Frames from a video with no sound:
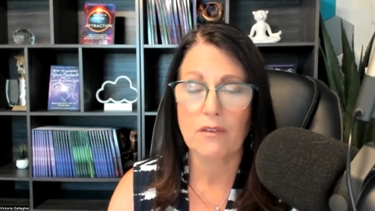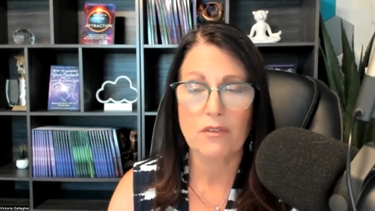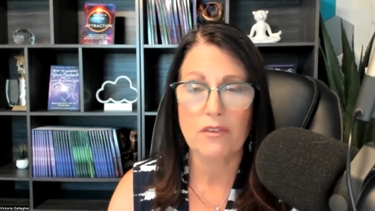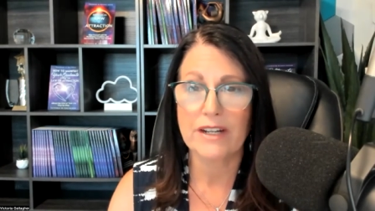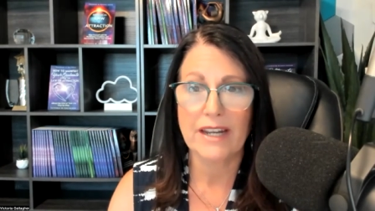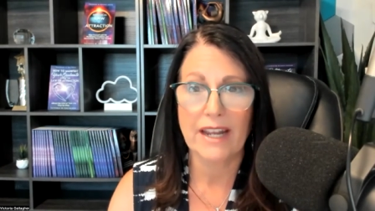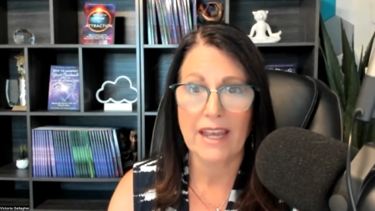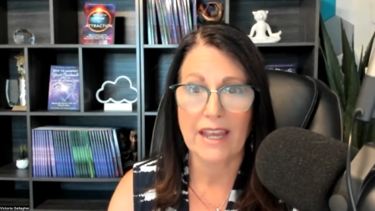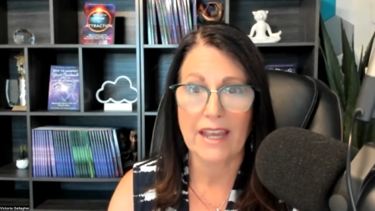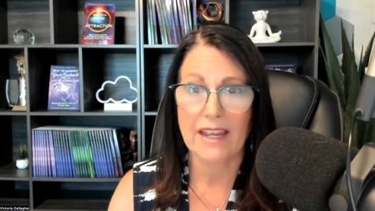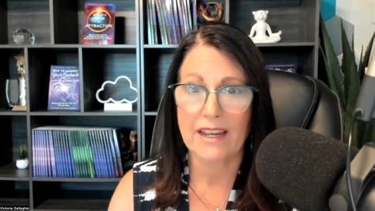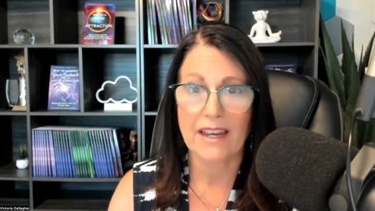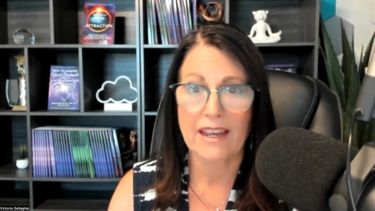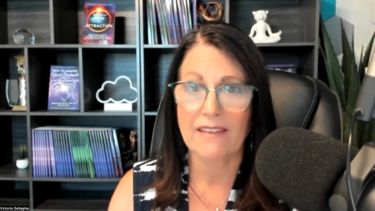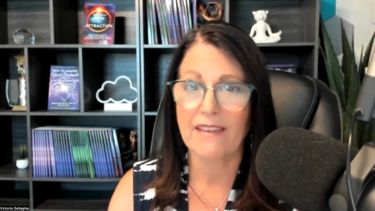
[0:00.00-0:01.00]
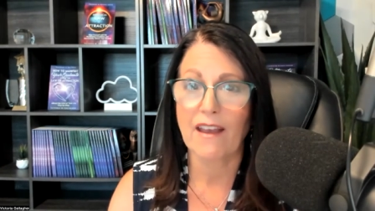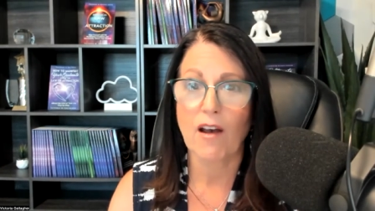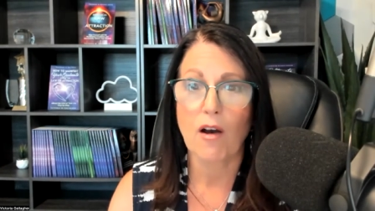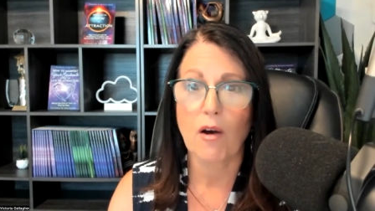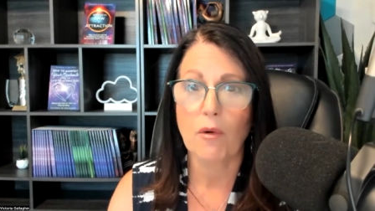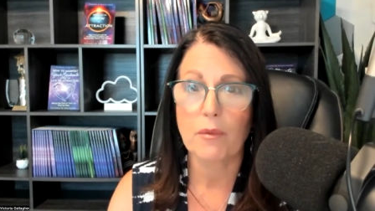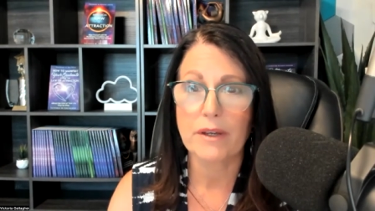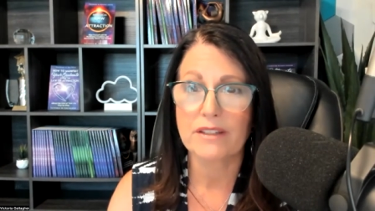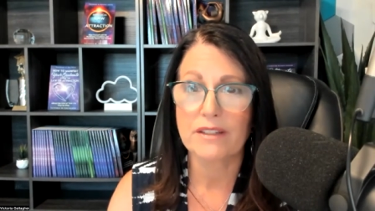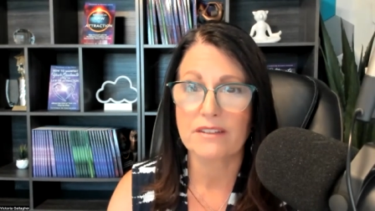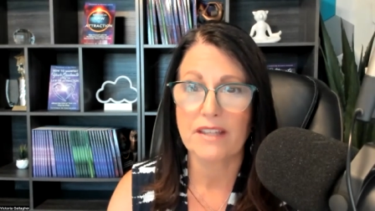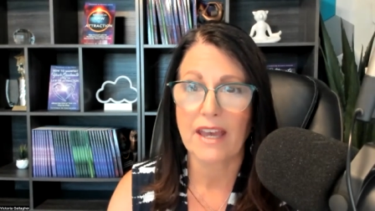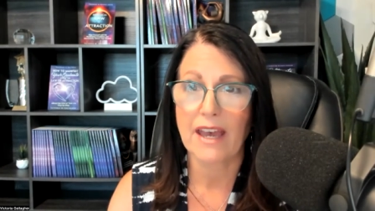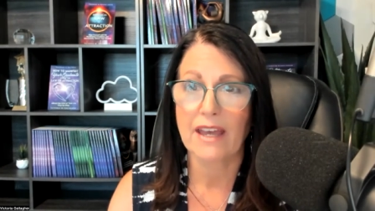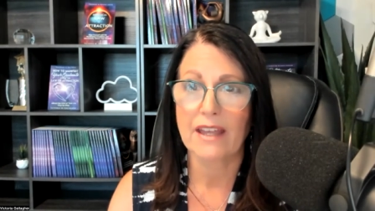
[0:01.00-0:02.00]
every day and they always uh.
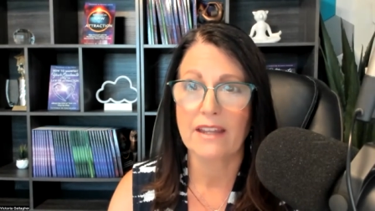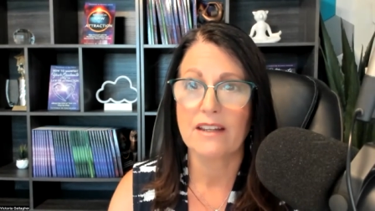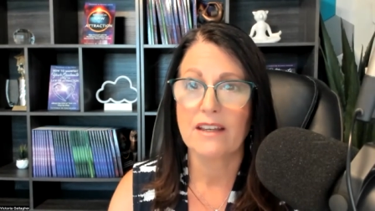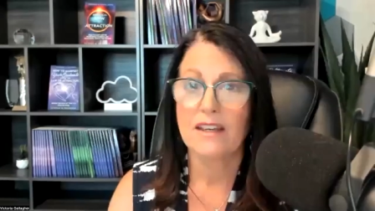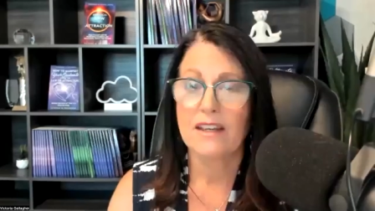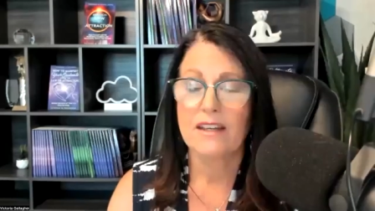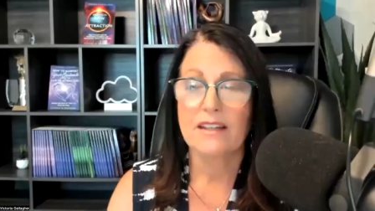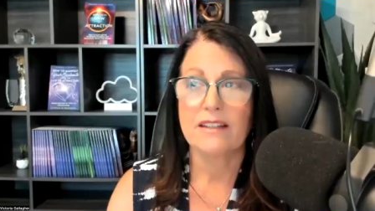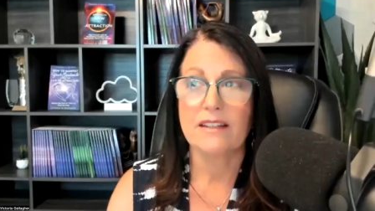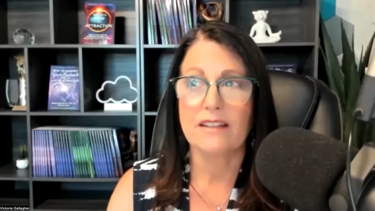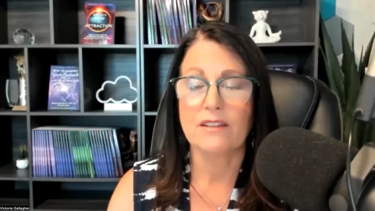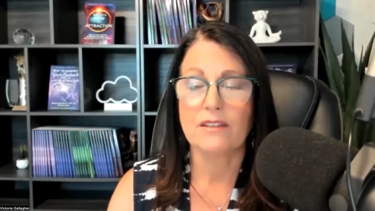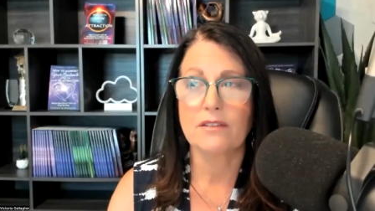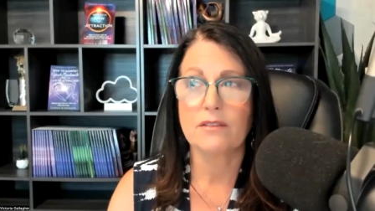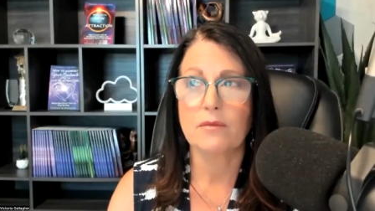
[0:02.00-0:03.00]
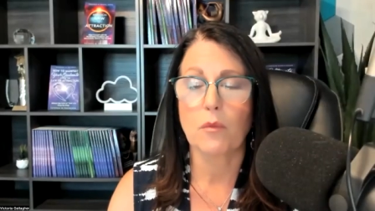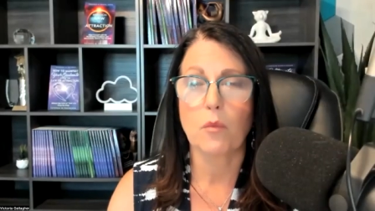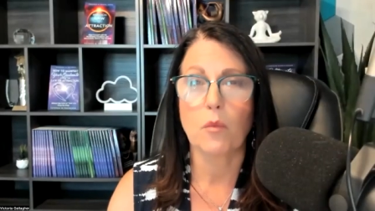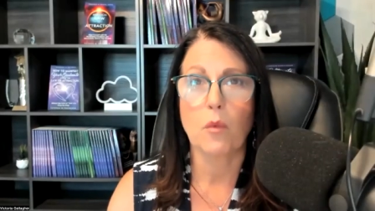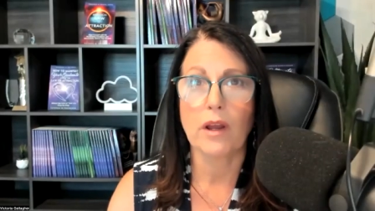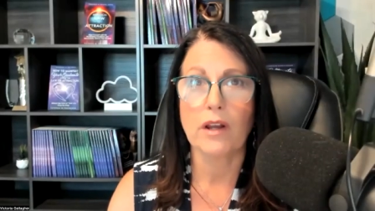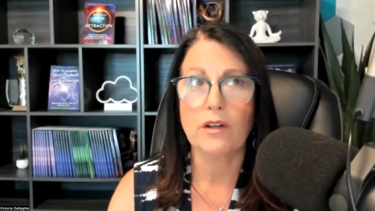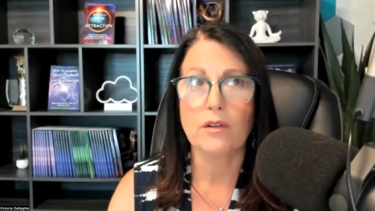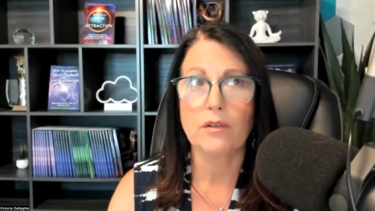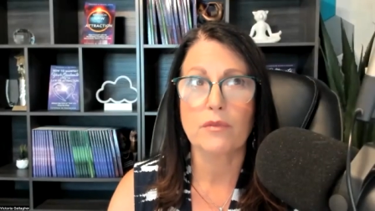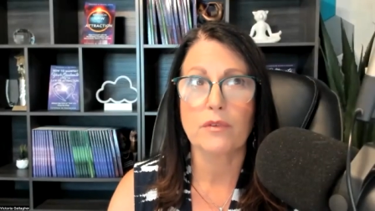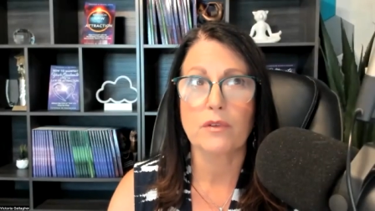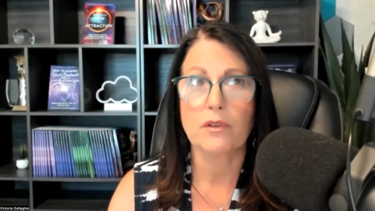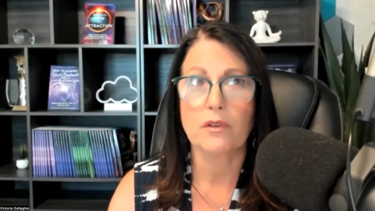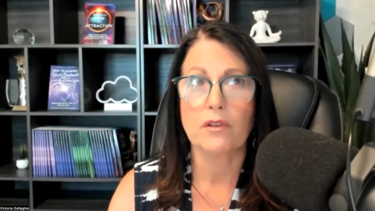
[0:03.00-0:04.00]
had these
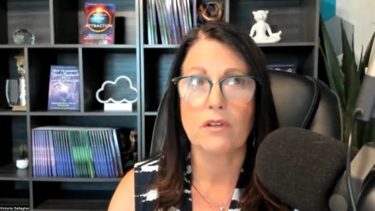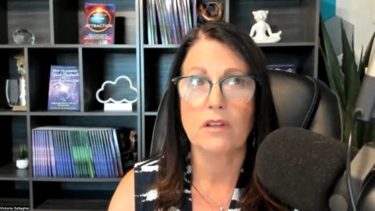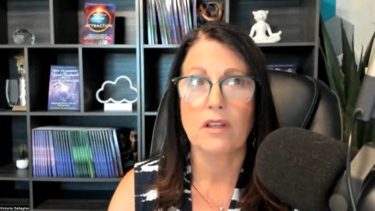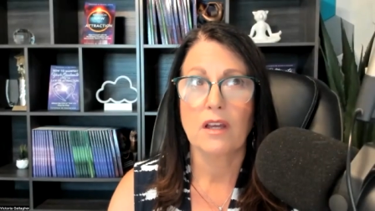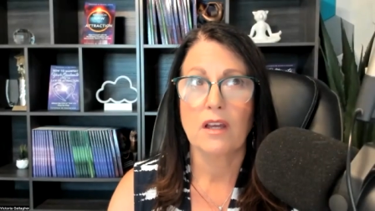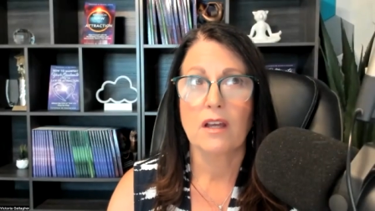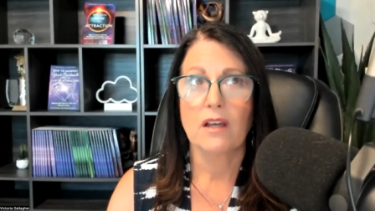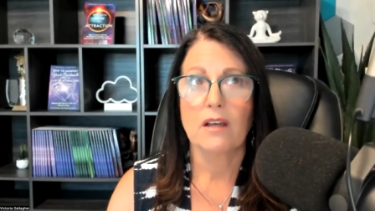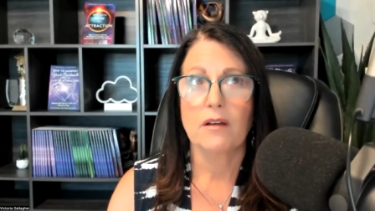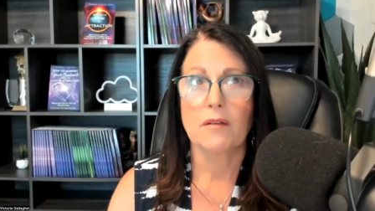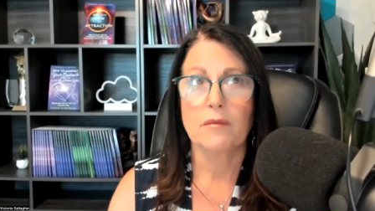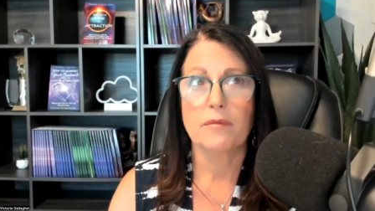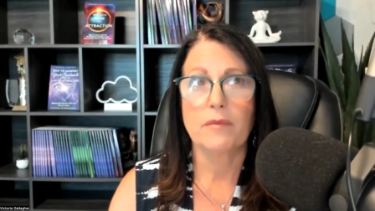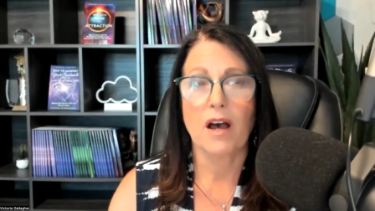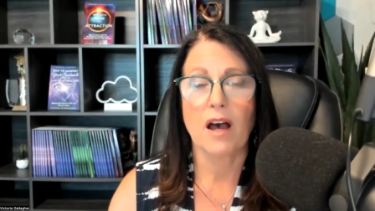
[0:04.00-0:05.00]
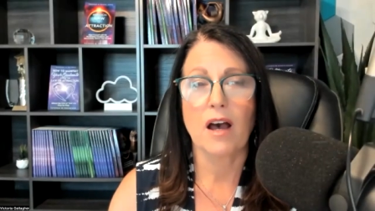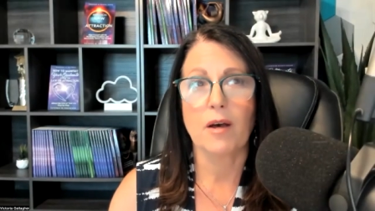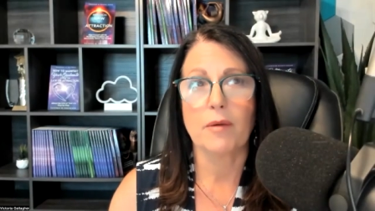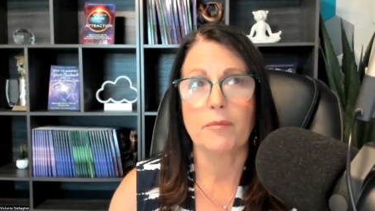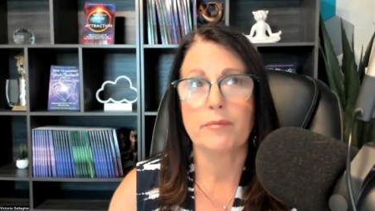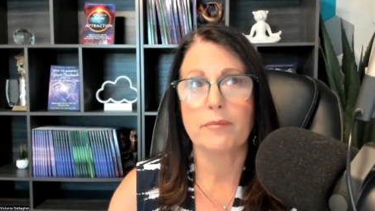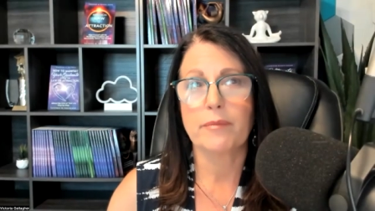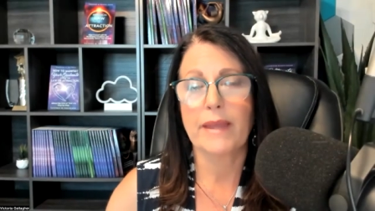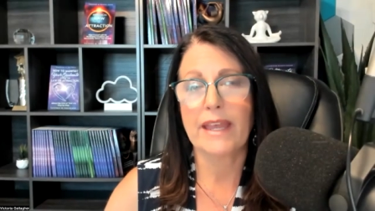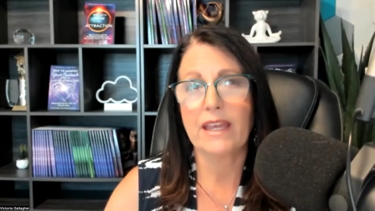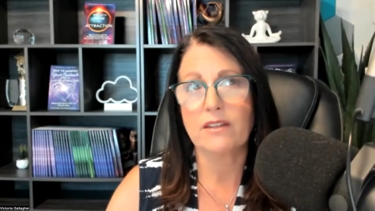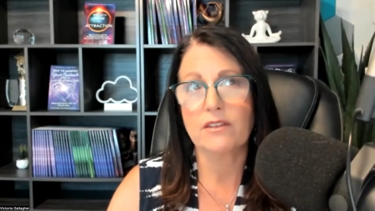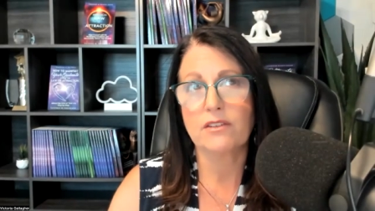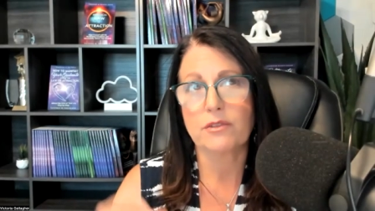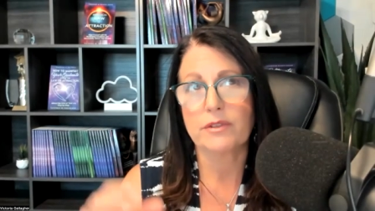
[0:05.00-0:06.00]
wonderful um
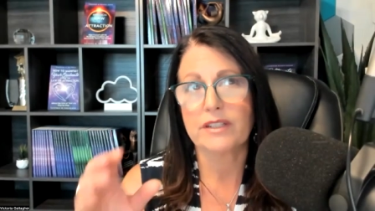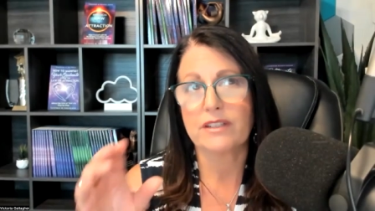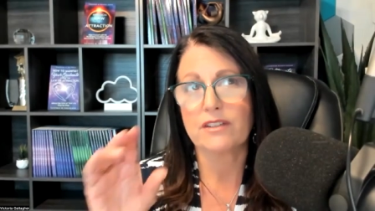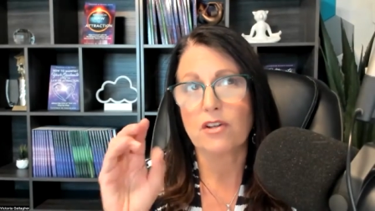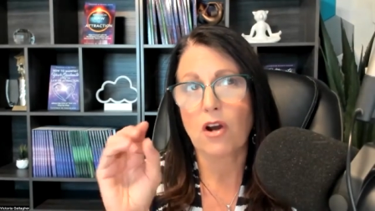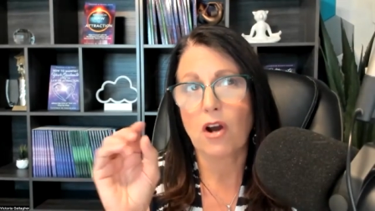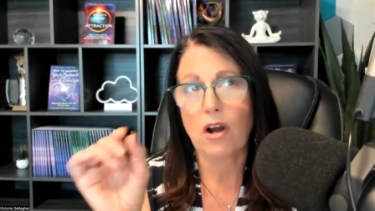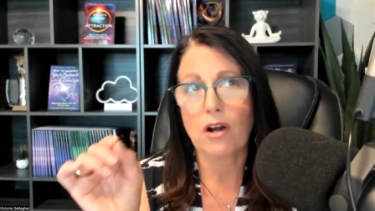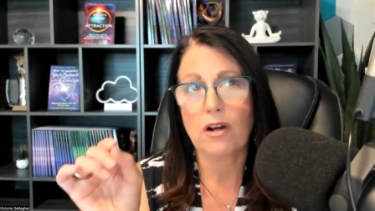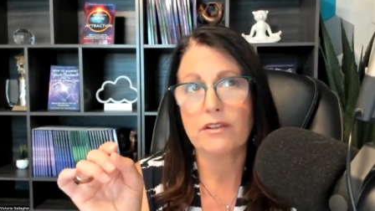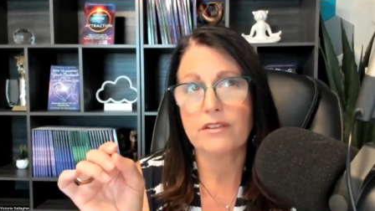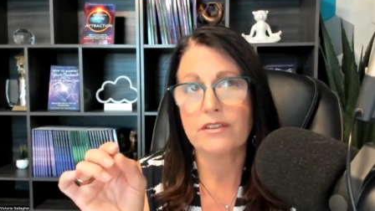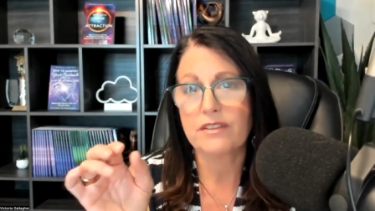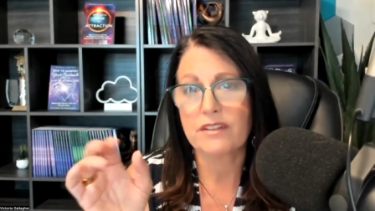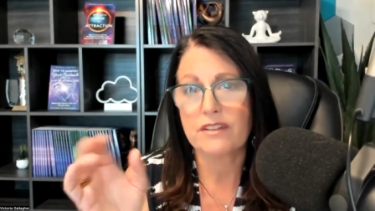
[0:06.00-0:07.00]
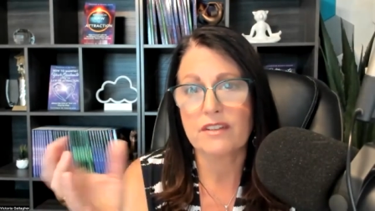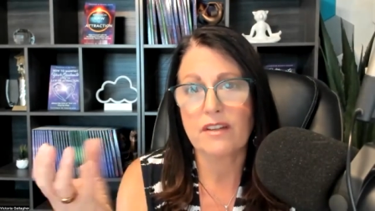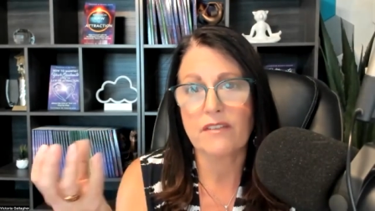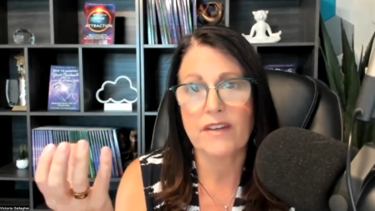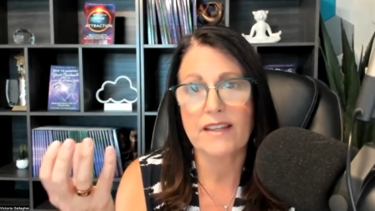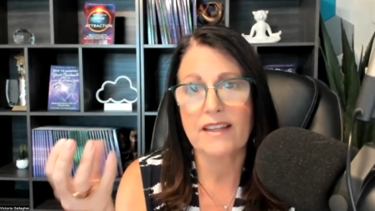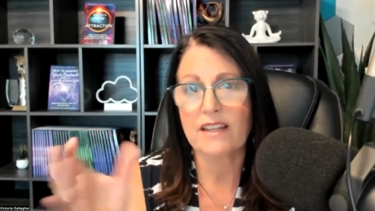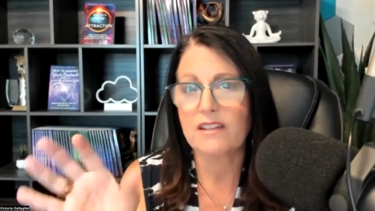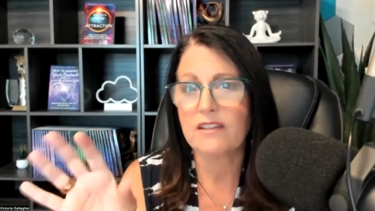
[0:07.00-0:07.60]
pastry tarts and stuff like that.